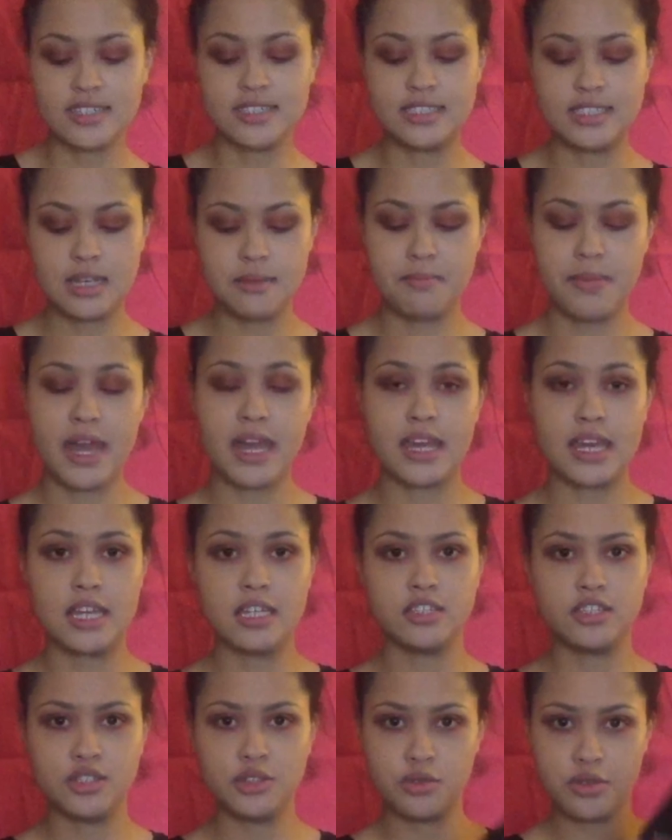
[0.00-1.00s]
dip back
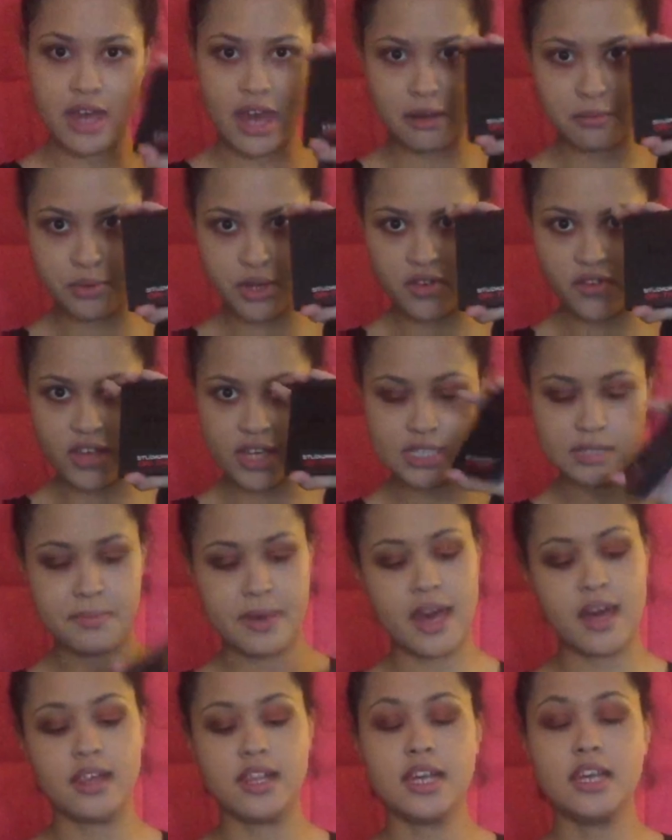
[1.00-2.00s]
into that previous
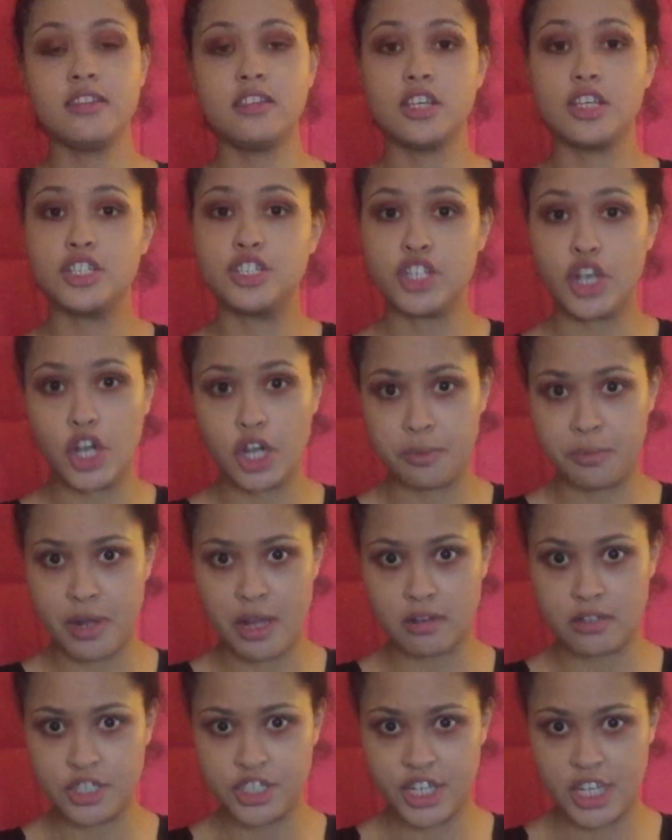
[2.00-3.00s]
palette, the dark
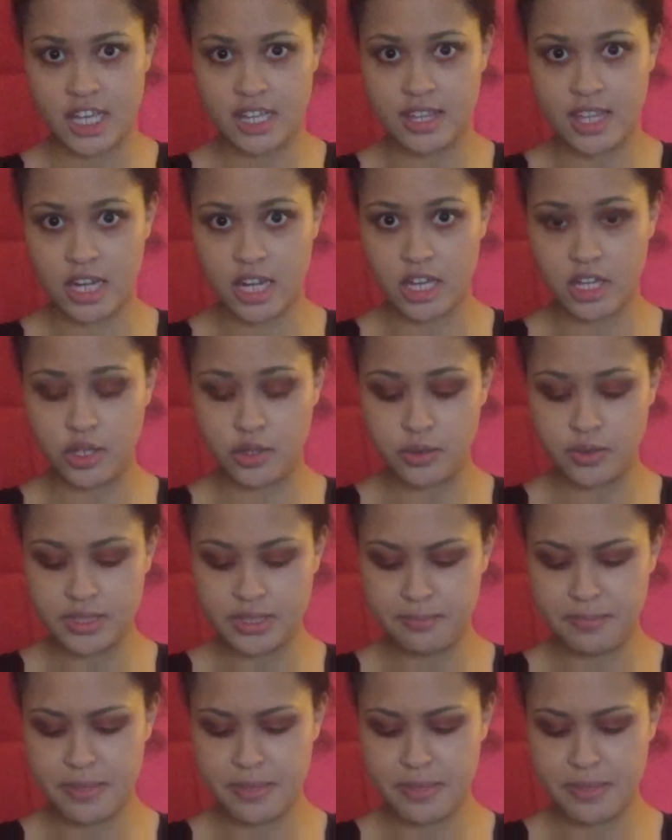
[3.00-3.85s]
brown shade that I used